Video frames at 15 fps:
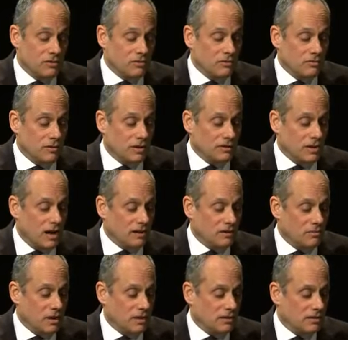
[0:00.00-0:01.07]
you
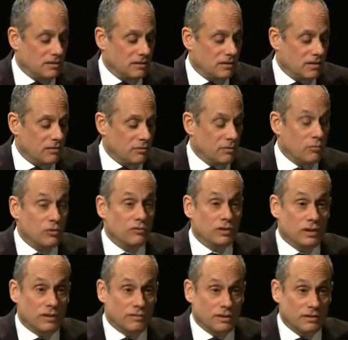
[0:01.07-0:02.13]
document the
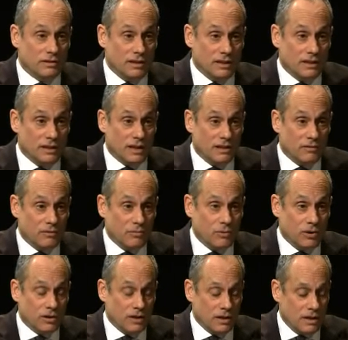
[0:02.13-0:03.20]
removal of it at the end of the
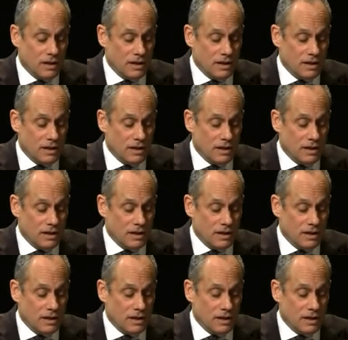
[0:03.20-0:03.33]
book.